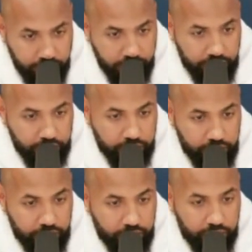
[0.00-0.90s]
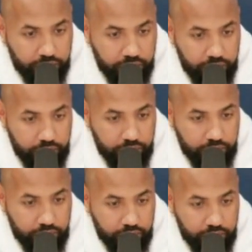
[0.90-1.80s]

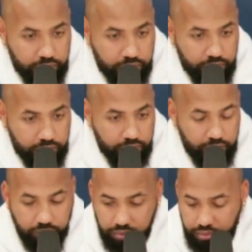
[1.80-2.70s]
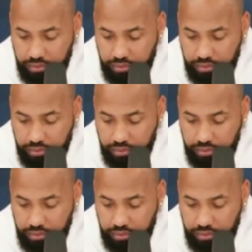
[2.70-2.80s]
The person shown says nothing.